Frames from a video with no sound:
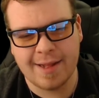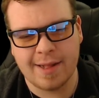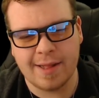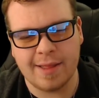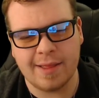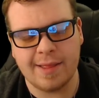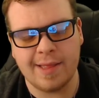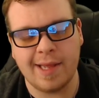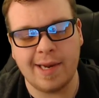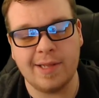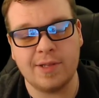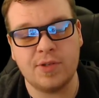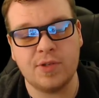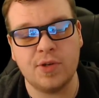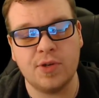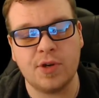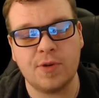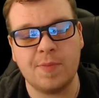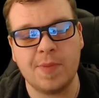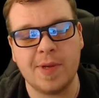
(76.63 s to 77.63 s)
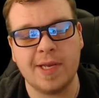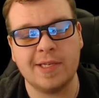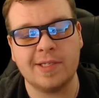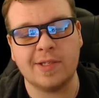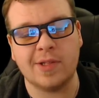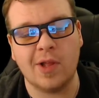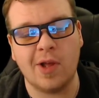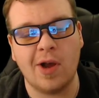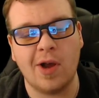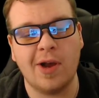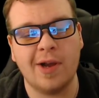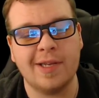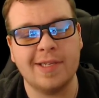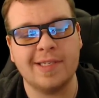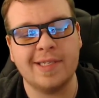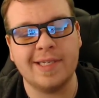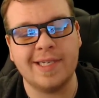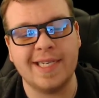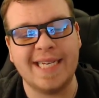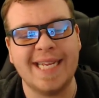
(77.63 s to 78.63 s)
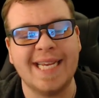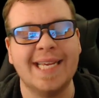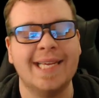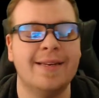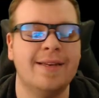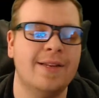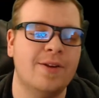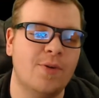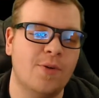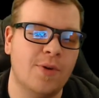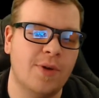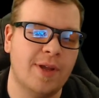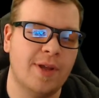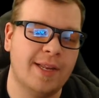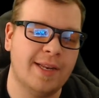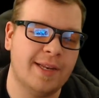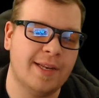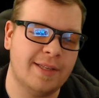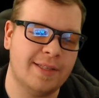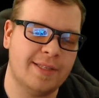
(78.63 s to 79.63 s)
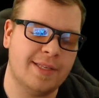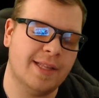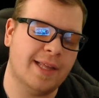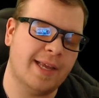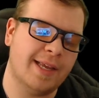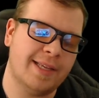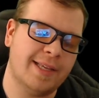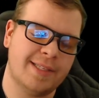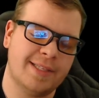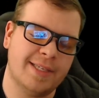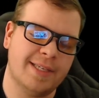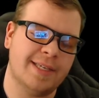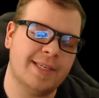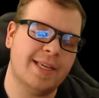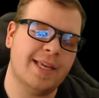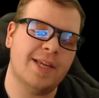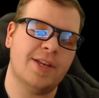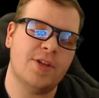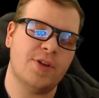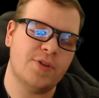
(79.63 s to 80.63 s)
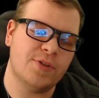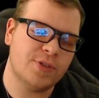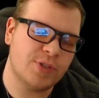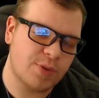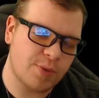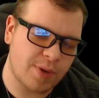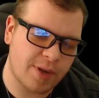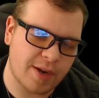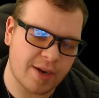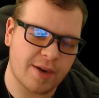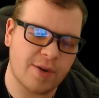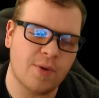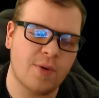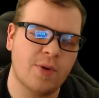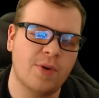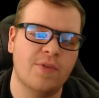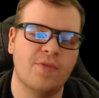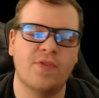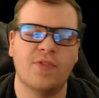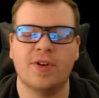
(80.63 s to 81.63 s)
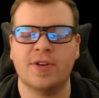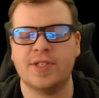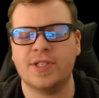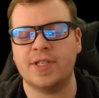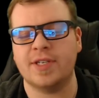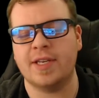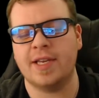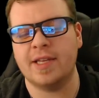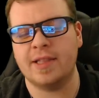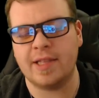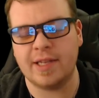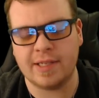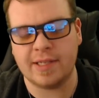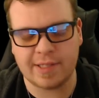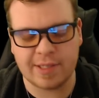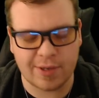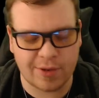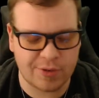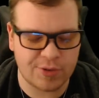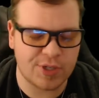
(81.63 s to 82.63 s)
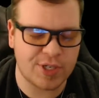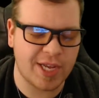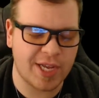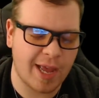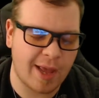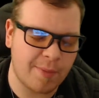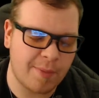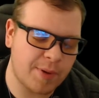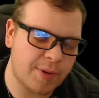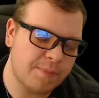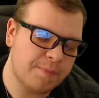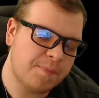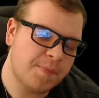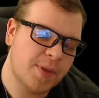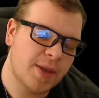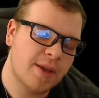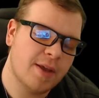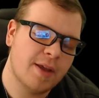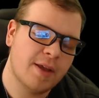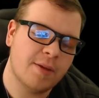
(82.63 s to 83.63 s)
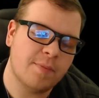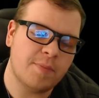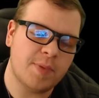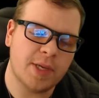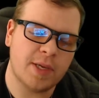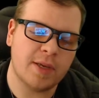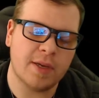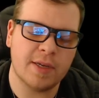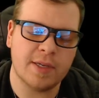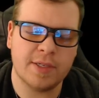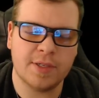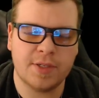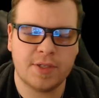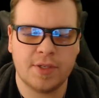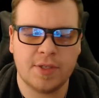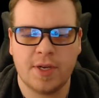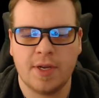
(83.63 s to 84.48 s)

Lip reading: that it took me as long as it did and to get used to it in order for us to get that synergy happen, because